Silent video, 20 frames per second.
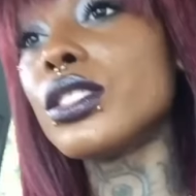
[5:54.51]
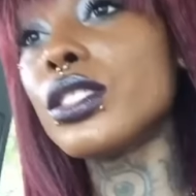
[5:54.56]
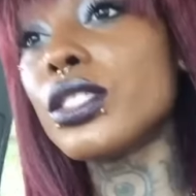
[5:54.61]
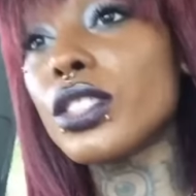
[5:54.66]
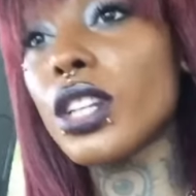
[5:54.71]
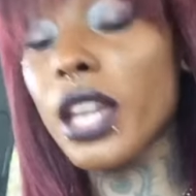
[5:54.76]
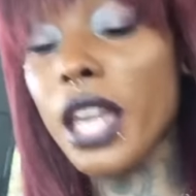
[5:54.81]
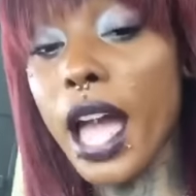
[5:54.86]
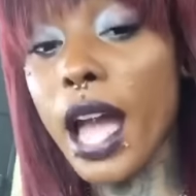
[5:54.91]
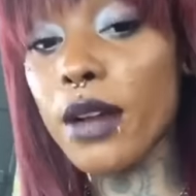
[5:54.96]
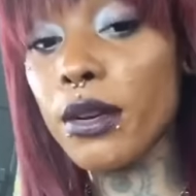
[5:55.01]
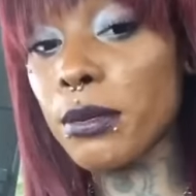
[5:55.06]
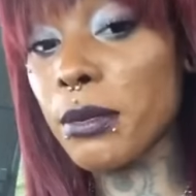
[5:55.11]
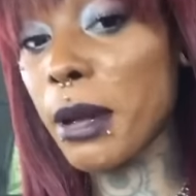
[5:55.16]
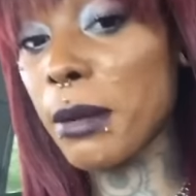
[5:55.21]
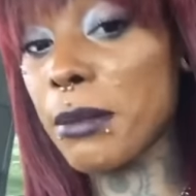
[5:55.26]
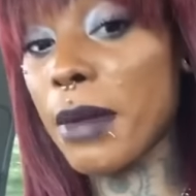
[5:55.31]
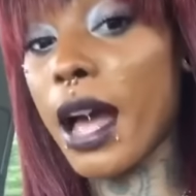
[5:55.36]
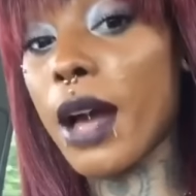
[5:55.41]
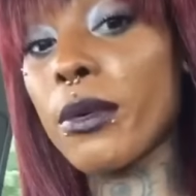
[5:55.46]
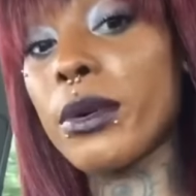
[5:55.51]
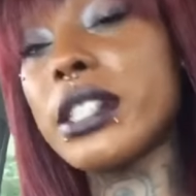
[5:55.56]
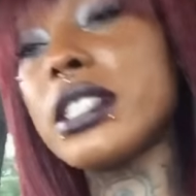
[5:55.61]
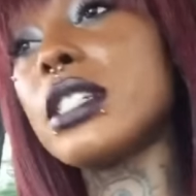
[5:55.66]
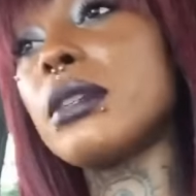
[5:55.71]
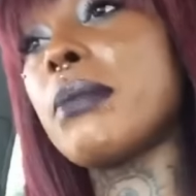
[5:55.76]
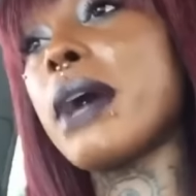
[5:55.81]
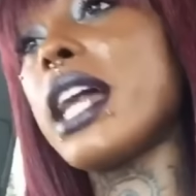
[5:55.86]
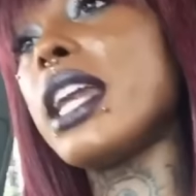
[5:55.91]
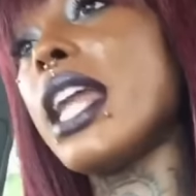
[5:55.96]
So y'all remember I went
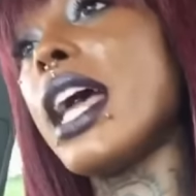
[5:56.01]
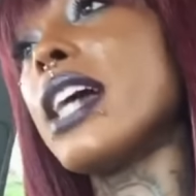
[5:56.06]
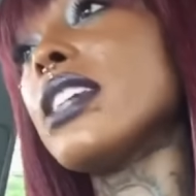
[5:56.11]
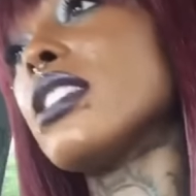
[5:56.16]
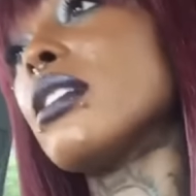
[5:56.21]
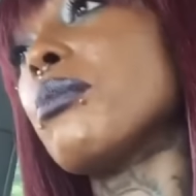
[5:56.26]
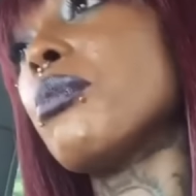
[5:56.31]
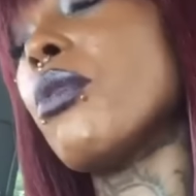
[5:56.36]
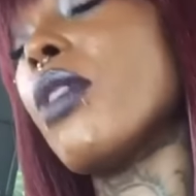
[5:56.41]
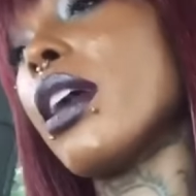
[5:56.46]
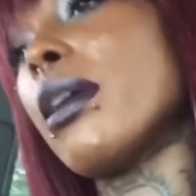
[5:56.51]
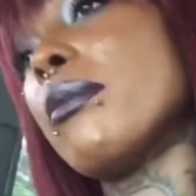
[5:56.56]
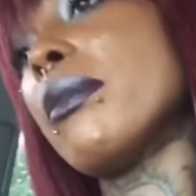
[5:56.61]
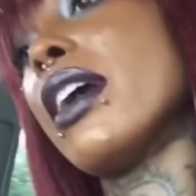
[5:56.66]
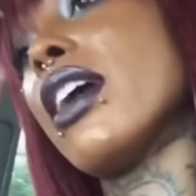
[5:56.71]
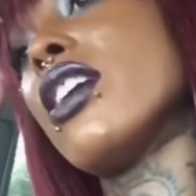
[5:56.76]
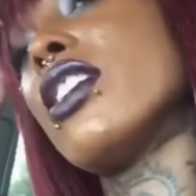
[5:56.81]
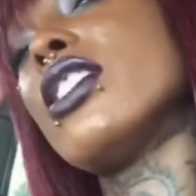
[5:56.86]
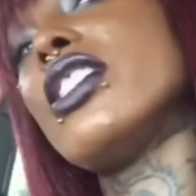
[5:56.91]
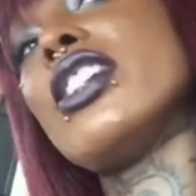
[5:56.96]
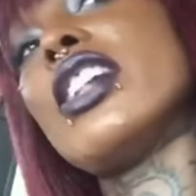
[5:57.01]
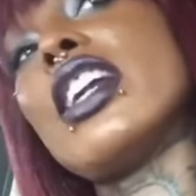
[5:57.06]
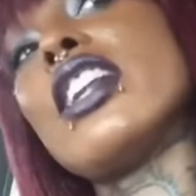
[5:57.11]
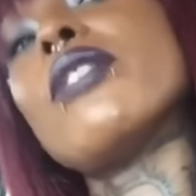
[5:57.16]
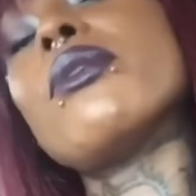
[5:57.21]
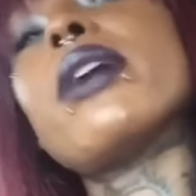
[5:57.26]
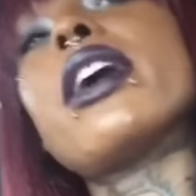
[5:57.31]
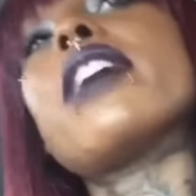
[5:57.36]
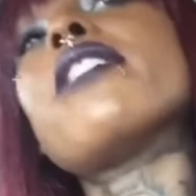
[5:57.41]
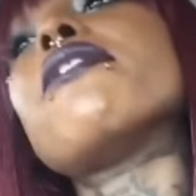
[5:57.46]
to my last appointment on
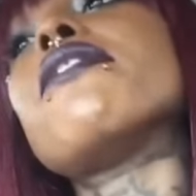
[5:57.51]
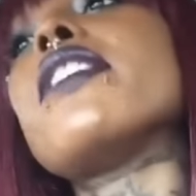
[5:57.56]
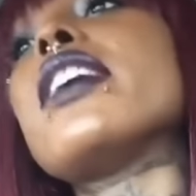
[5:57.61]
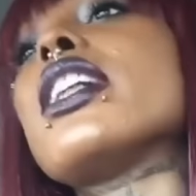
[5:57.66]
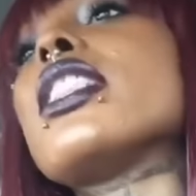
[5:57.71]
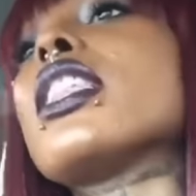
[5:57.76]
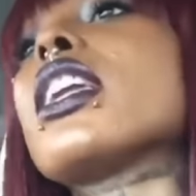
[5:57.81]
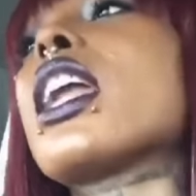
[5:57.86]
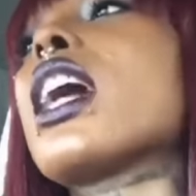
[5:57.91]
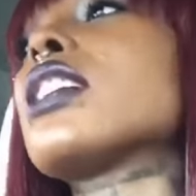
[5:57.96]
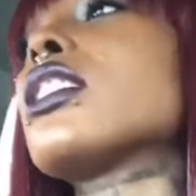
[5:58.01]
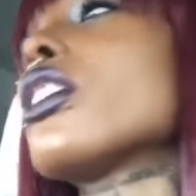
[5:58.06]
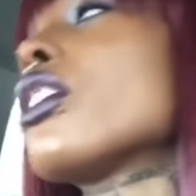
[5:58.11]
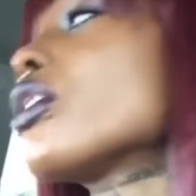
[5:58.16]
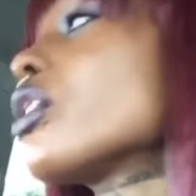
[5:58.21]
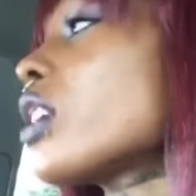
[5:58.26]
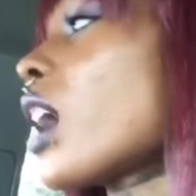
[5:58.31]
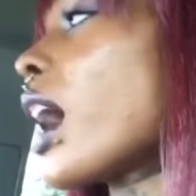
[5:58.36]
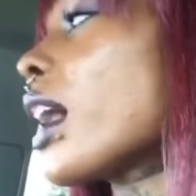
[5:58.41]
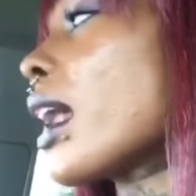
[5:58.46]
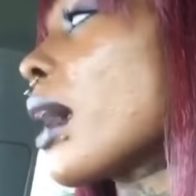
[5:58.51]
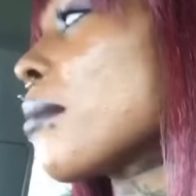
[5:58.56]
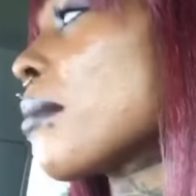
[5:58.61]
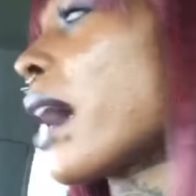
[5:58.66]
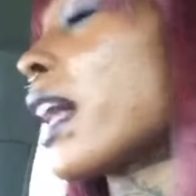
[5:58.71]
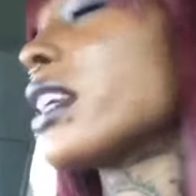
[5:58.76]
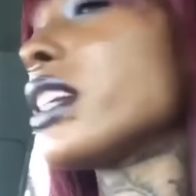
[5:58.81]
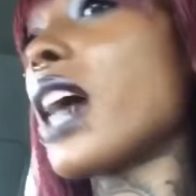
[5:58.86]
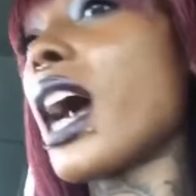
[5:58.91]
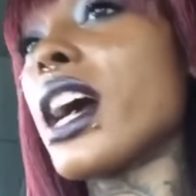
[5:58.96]
January 5th and I told y'all that
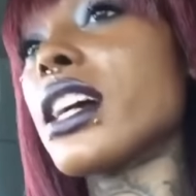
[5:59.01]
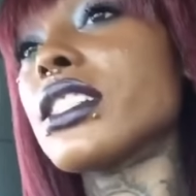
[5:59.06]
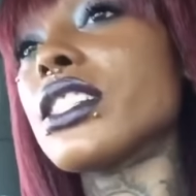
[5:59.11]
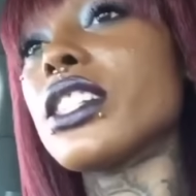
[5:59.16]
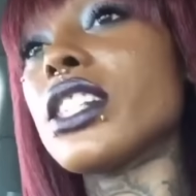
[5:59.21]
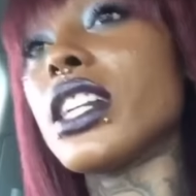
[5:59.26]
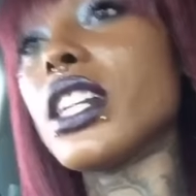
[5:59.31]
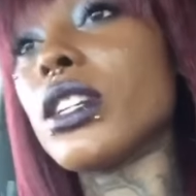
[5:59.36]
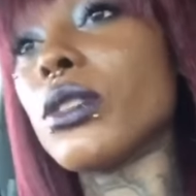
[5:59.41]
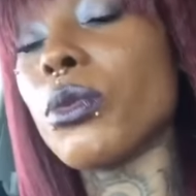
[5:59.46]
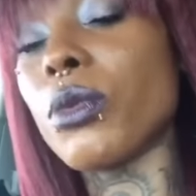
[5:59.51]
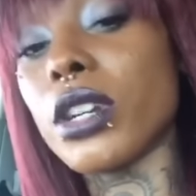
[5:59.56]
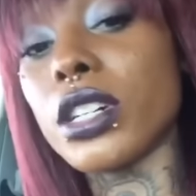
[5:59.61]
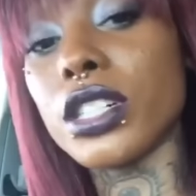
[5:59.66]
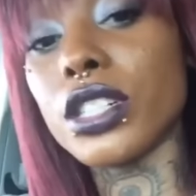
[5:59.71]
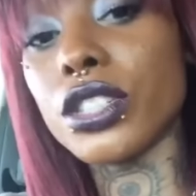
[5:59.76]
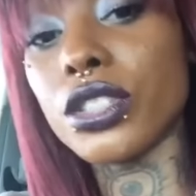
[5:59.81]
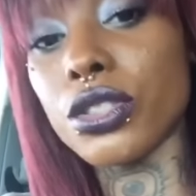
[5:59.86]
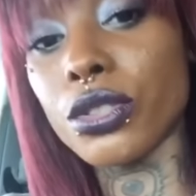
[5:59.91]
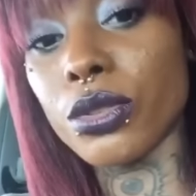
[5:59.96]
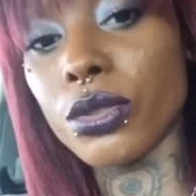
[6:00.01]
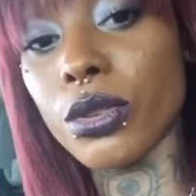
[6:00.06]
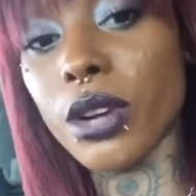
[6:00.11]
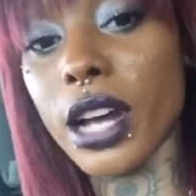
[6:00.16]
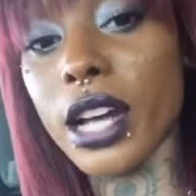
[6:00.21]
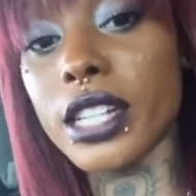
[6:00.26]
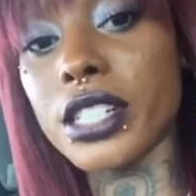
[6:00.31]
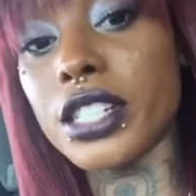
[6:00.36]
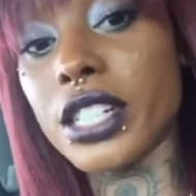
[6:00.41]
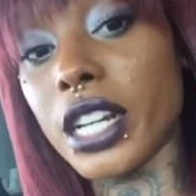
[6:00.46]
my doctor didn't want to do
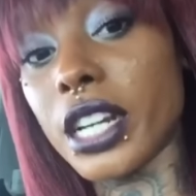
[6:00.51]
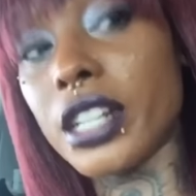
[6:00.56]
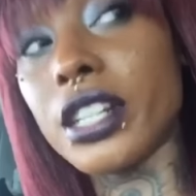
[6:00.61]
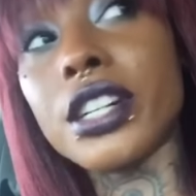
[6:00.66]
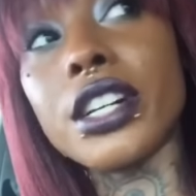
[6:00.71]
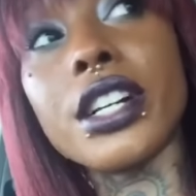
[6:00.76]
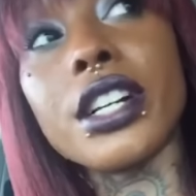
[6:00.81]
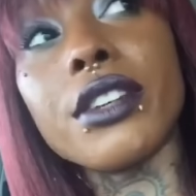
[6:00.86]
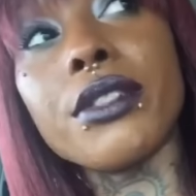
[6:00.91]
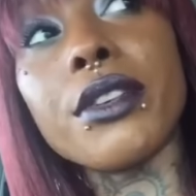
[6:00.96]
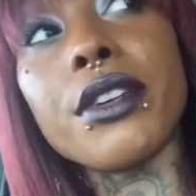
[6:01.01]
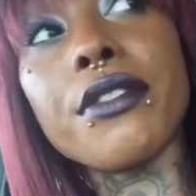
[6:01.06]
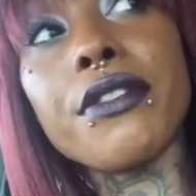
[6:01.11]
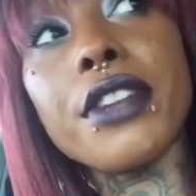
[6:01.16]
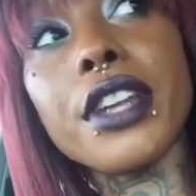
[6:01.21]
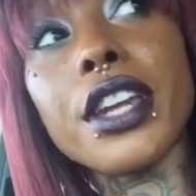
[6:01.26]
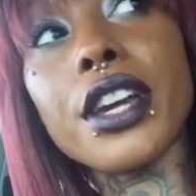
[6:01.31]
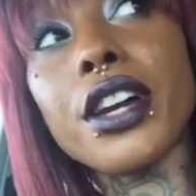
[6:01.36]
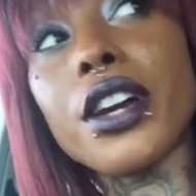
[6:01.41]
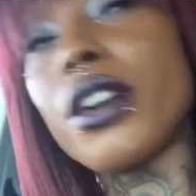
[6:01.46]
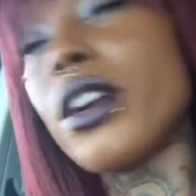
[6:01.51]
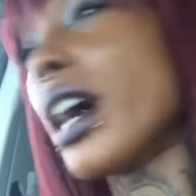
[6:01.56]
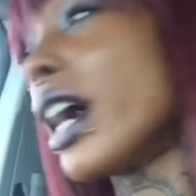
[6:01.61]
a gender reveal